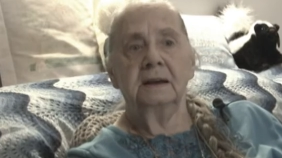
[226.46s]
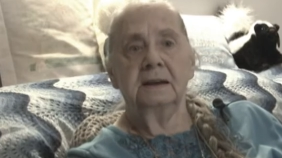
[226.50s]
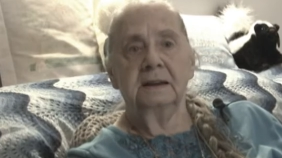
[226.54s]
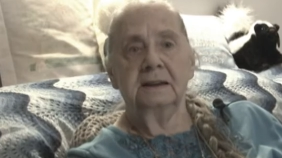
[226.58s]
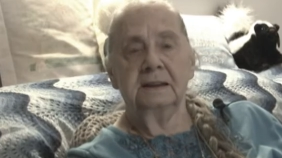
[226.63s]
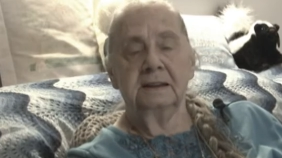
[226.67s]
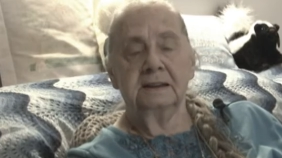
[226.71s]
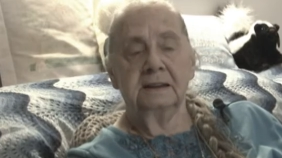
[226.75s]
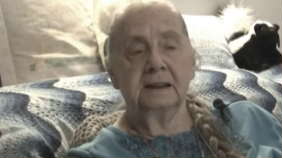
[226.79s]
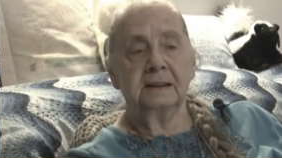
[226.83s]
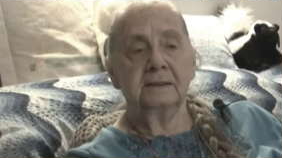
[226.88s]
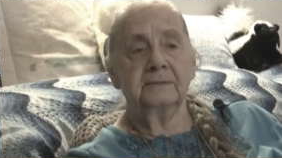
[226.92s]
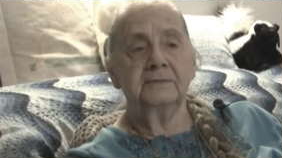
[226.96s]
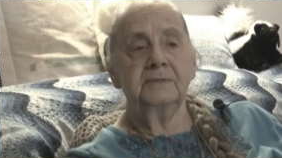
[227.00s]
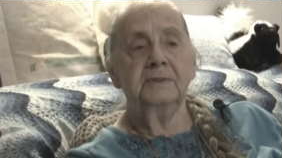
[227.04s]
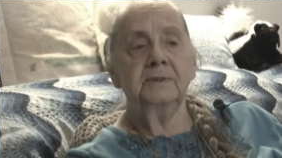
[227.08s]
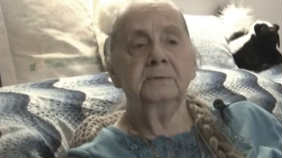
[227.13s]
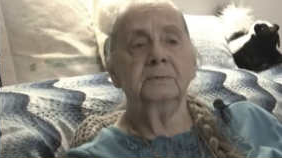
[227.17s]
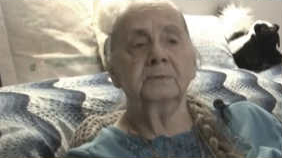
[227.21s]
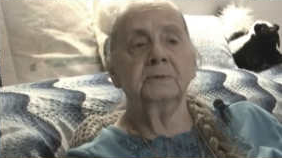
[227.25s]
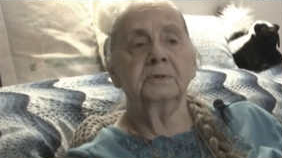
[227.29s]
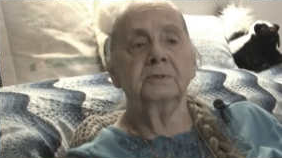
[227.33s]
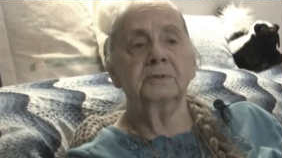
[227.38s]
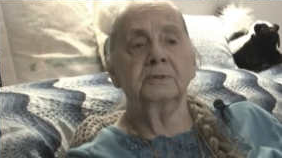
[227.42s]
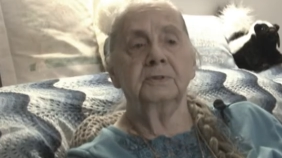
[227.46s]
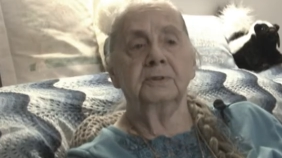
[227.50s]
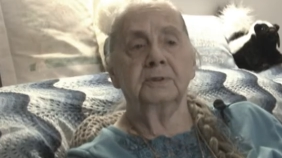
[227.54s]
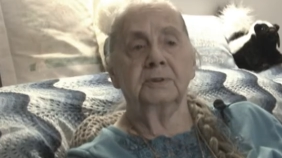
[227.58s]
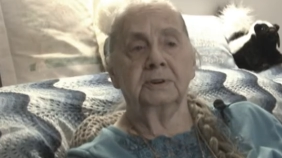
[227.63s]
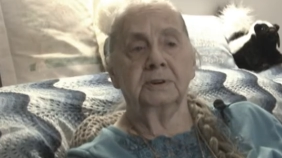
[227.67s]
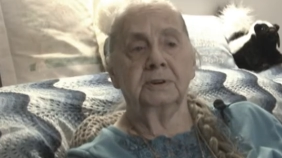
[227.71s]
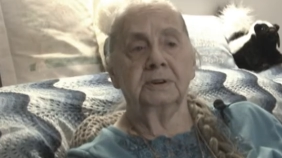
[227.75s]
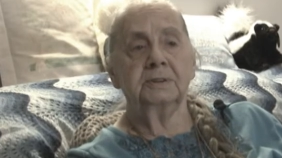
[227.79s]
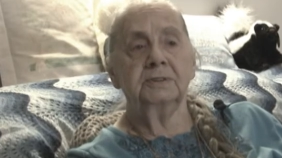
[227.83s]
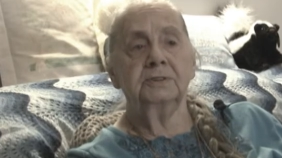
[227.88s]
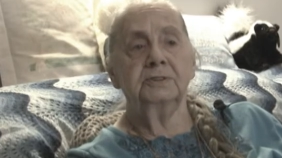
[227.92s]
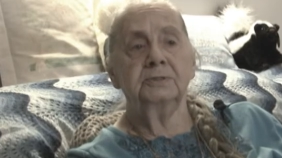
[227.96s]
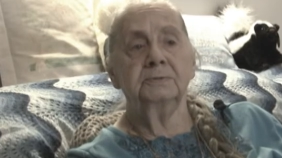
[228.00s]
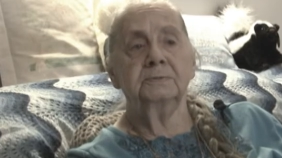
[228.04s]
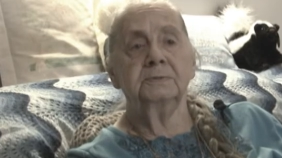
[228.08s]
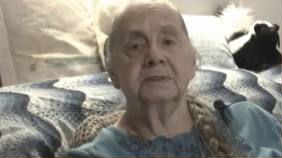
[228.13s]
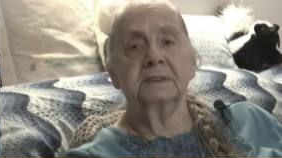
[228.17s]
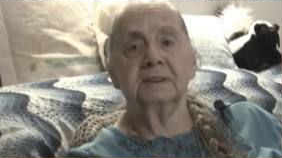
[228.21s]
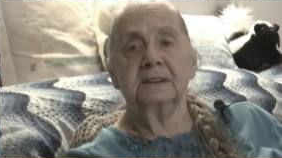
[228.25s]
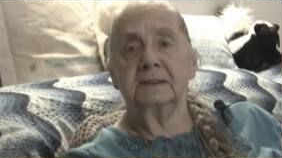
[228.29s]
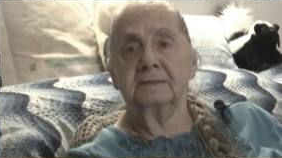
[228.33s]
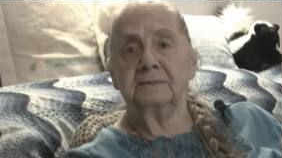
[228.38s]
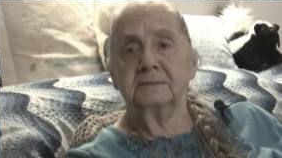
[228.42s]
And if you were good, you
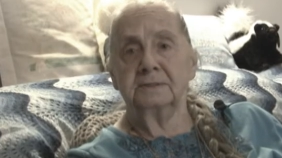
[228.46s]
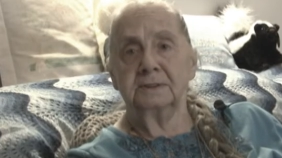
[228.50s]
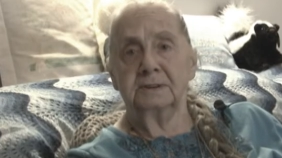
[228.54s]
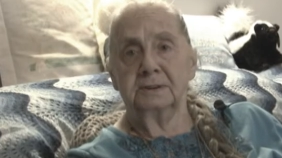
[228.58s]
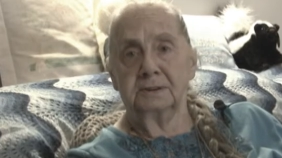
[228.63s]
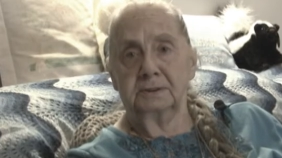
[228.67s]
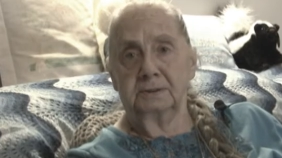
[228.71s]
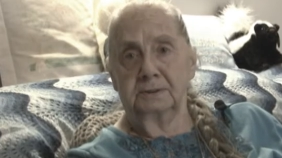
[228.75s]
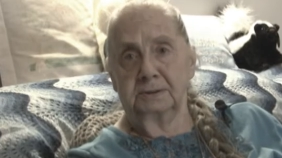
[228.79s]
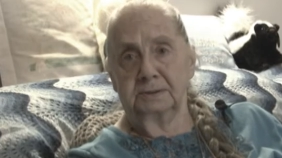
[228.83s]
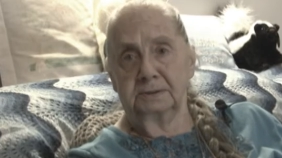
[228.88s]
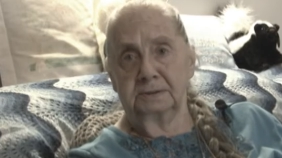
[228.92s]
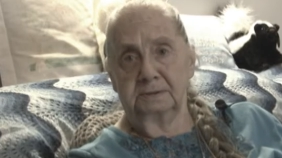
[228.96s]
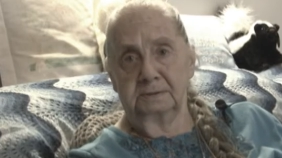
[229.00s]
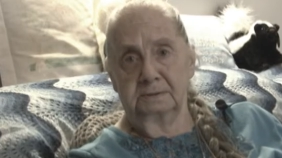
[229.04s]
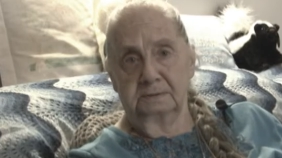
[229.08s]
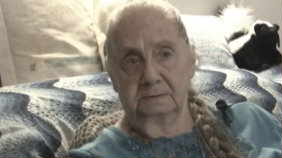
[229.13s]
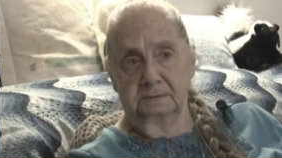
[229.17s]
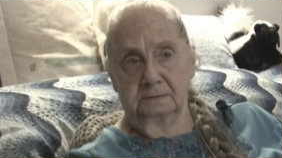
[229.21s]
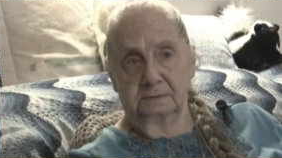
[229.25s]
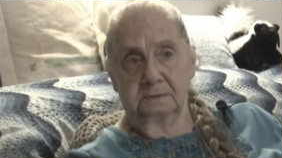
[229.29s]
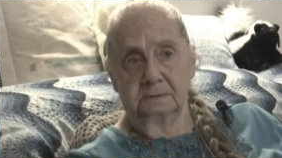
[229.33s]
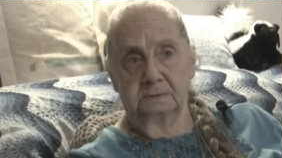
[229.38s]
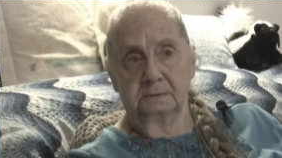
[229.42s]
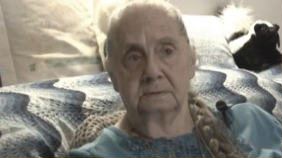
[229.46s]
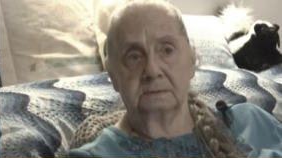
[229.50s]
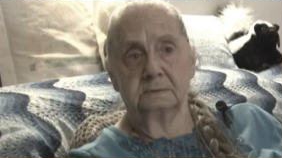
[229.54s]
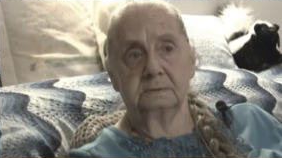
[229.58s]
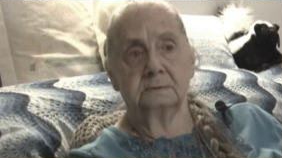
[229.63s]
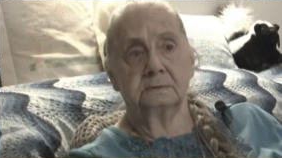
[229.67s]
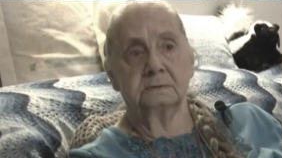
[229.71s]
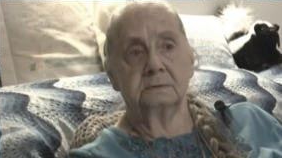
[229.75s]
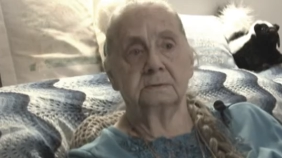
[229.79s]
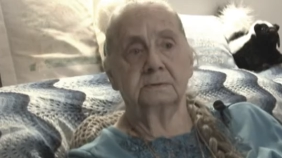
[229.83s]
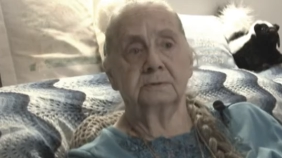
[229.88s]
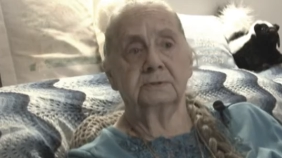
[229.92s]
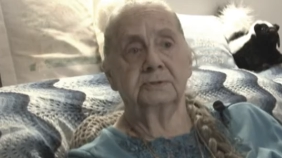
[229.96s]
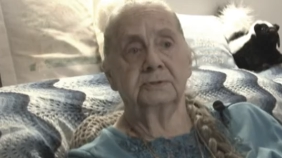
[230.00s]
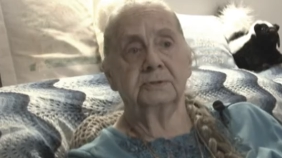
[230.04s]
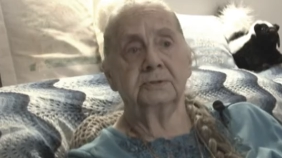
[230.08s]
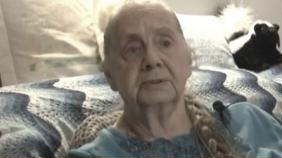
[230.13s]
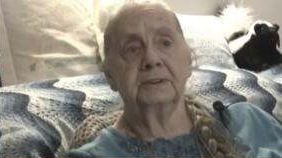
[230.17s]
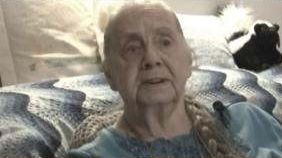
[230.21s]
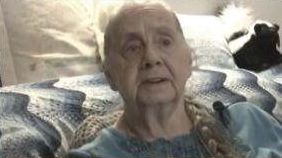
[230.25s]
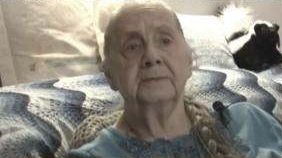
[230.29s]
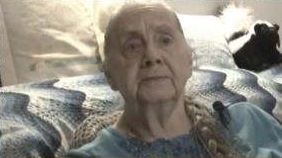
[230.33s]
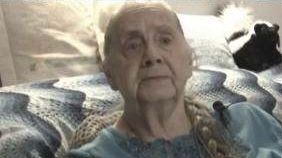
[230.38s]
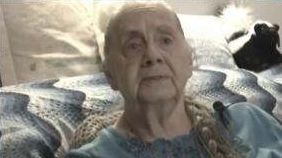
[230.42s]
were given a good
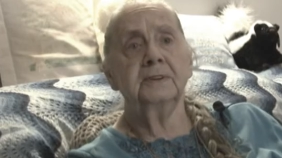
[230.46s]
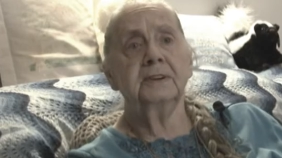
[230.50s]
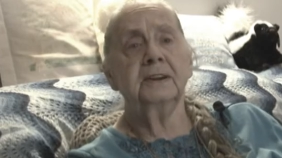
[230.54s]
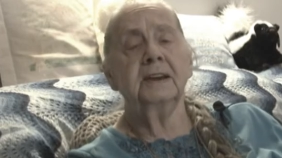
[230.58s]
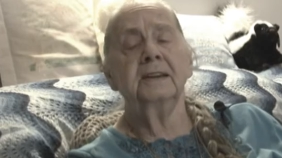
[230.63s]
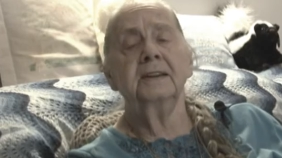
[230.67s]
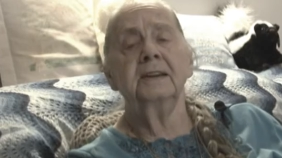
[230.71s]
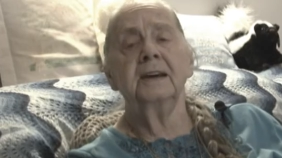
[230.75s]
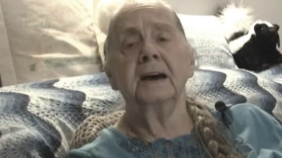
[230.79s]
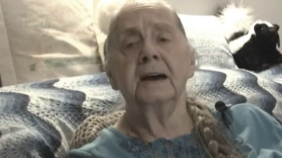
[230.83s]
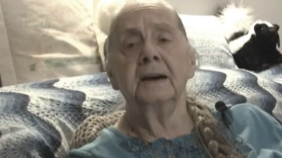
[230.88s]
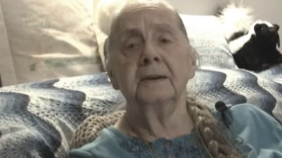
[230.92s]
certificate.